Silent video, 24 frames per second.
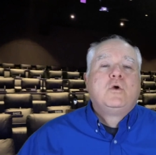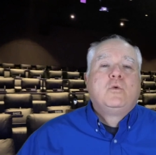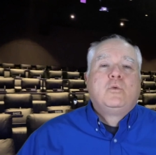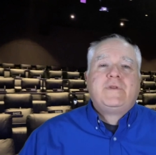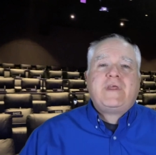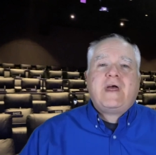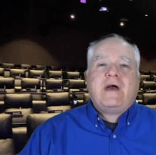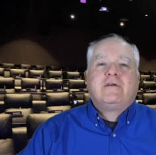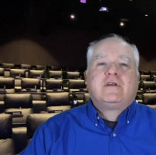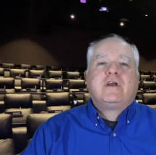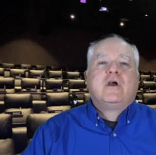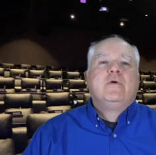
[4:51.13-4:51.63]

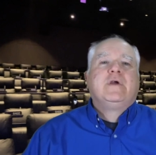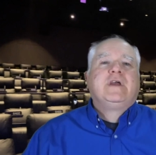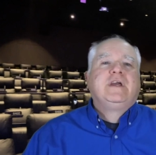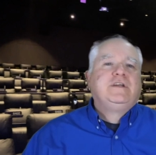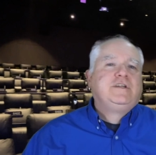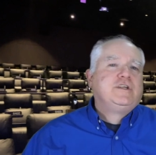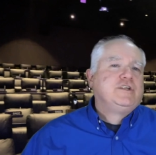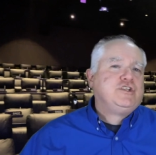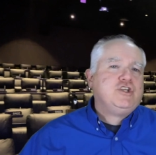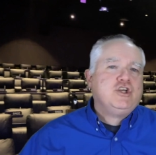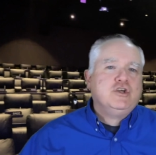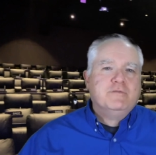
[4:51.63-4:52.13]
Without going
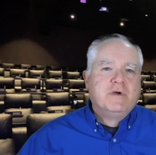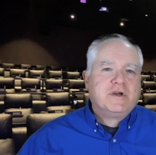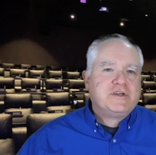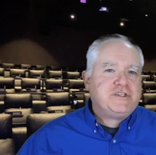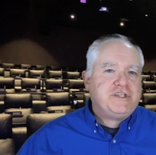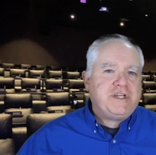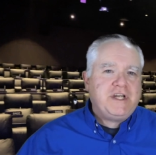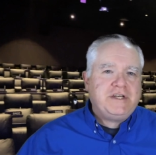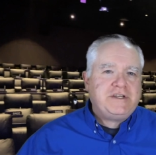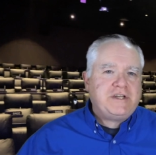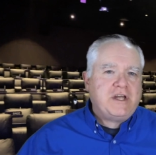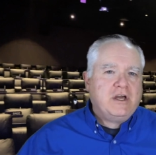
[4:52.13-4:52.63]
into too
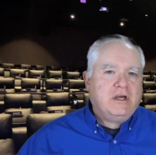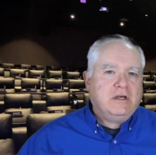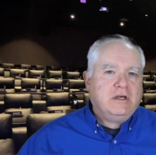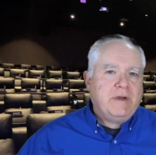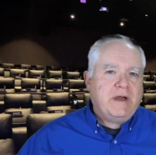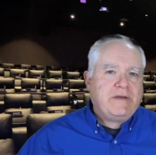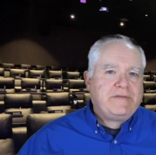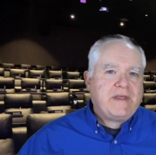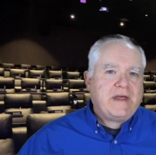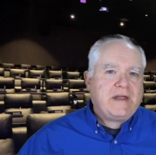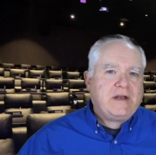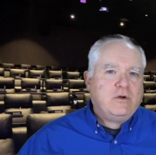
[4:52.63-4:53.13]
much detail
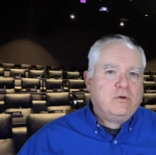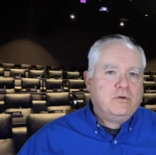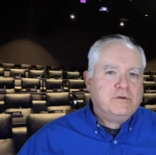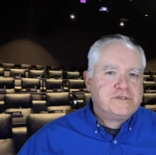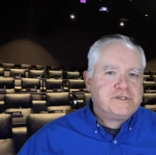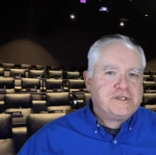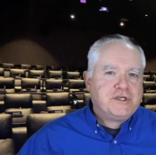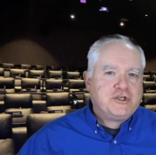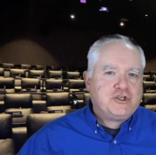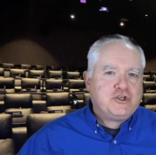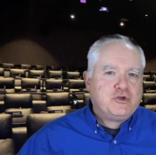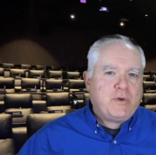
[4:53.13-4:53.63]
about that whole
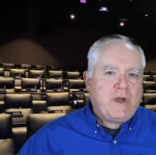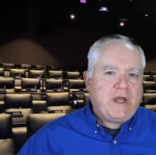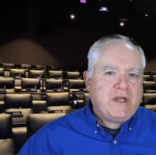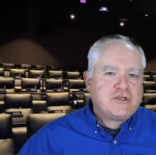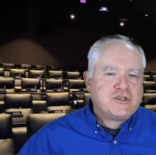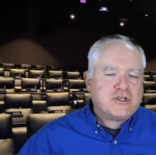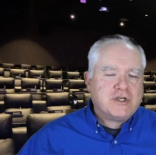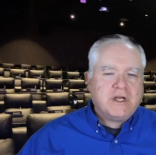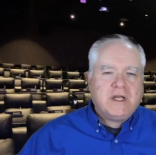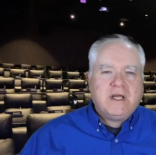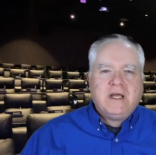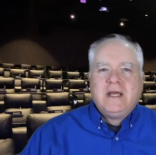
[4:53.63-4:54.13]

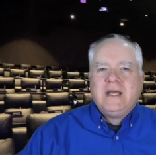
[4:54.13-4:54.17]
situation,